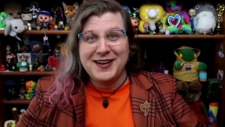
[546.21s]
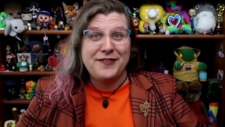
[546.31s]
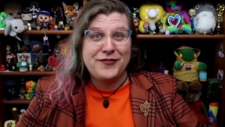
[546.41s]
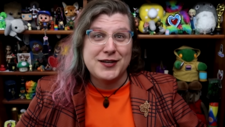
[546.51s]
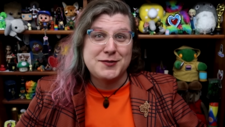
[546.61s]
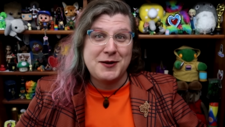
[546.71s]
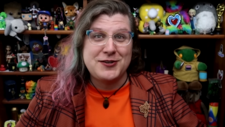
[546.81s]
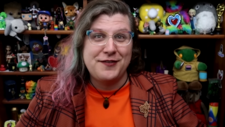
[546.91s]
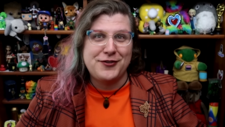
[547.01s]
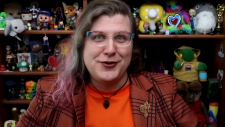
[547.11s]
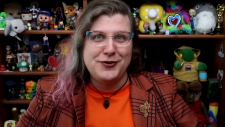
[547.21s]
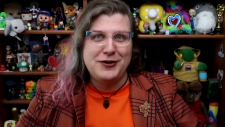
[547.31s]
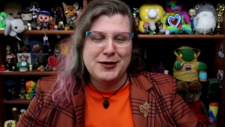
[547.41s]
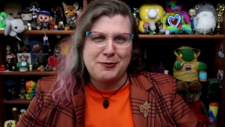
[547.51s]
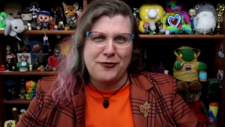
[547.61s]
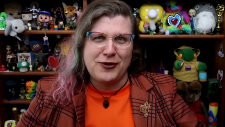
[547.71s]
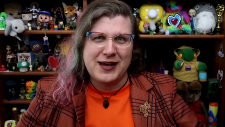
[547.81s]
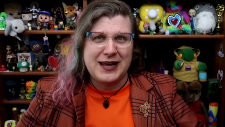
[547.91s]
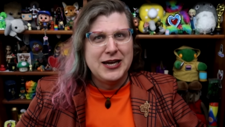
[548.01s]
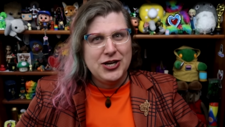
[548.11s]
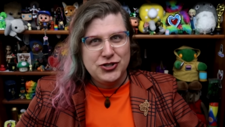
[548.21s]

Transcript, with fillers: if, especially if they're new here, before getting